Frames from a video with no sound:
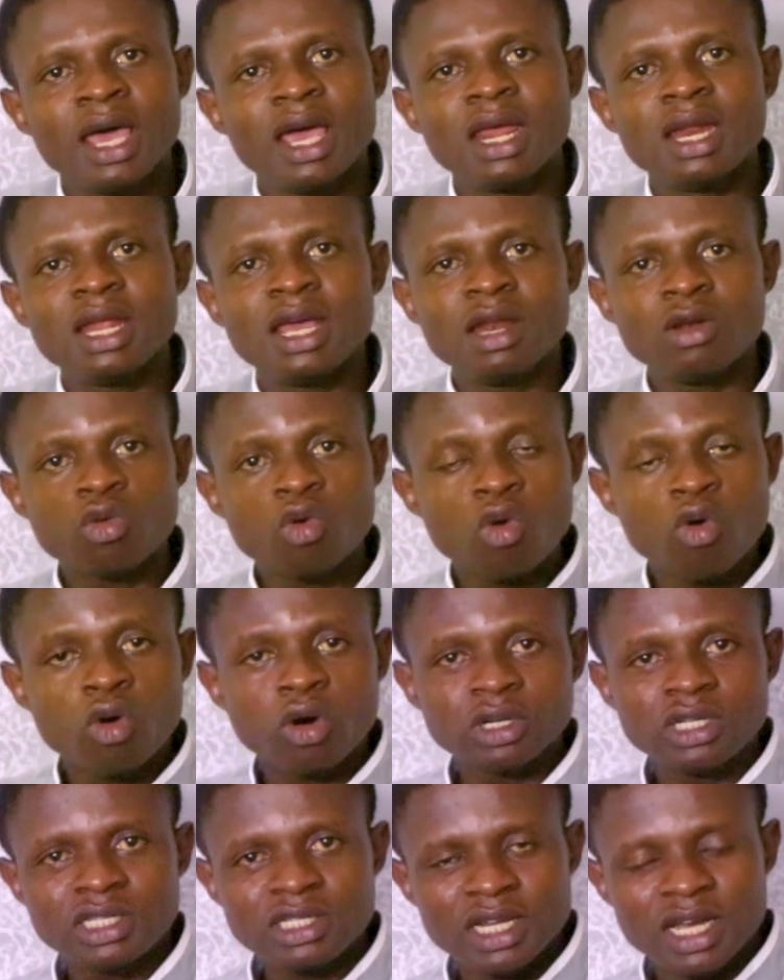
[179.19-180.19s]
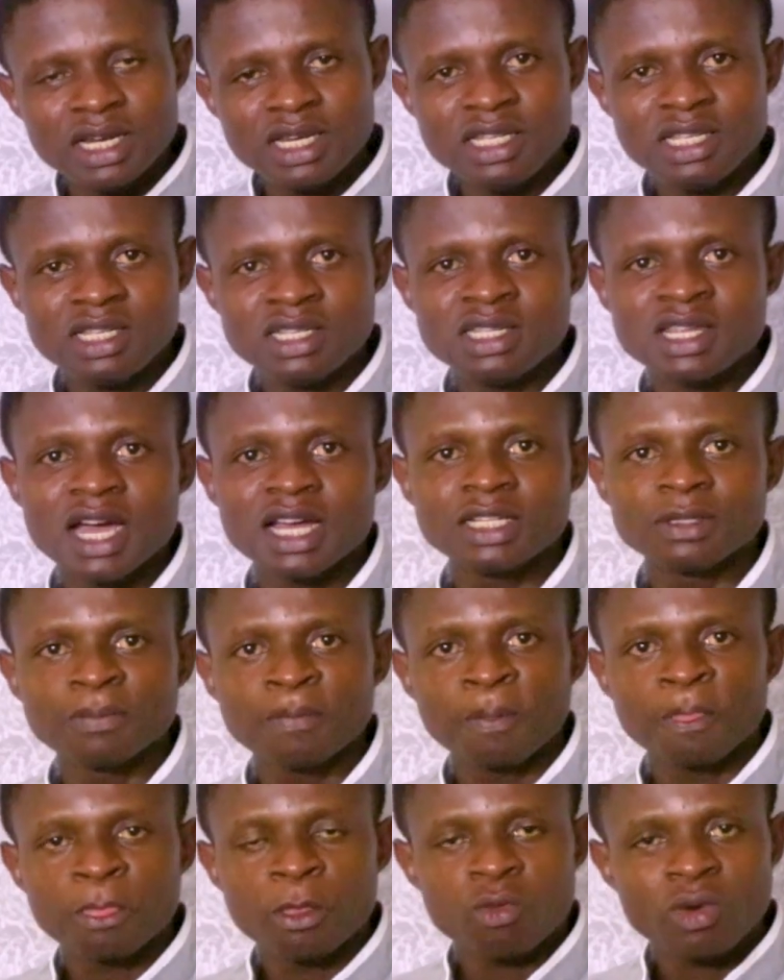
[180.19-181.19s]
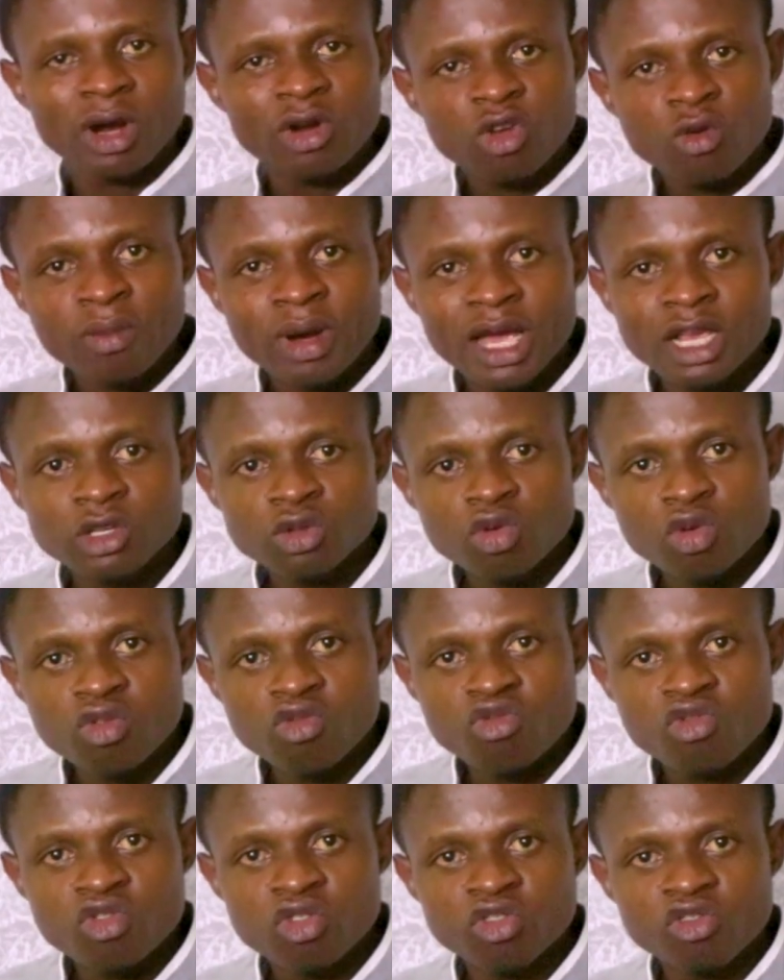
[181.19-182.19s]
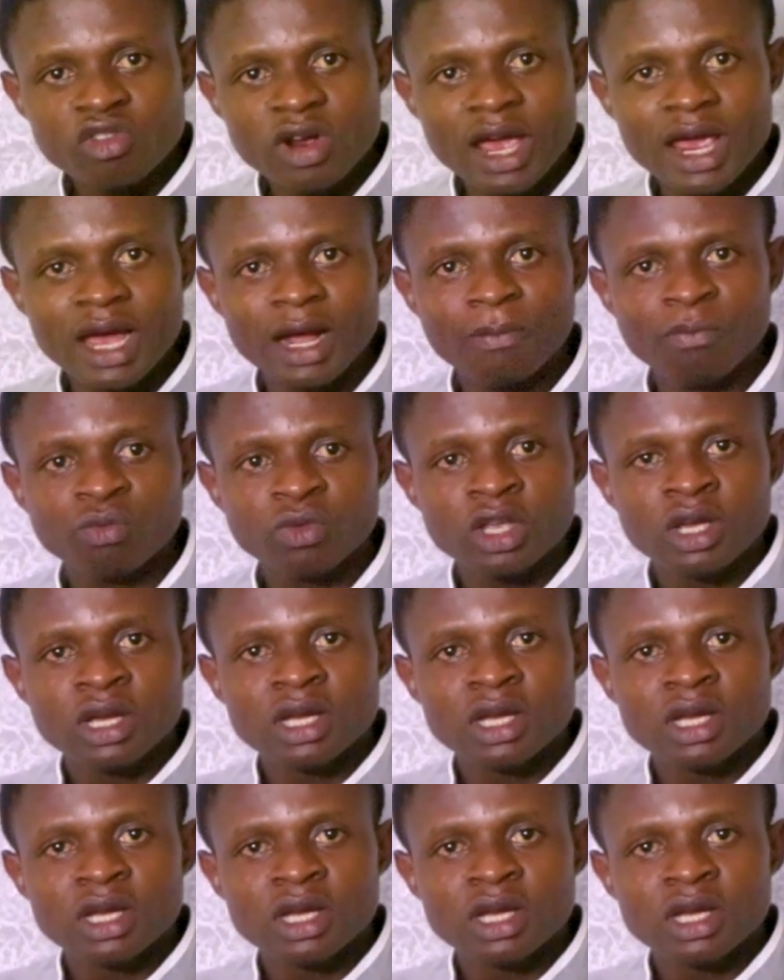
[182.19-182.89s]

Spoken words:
and then cohort study is that randomized control trial,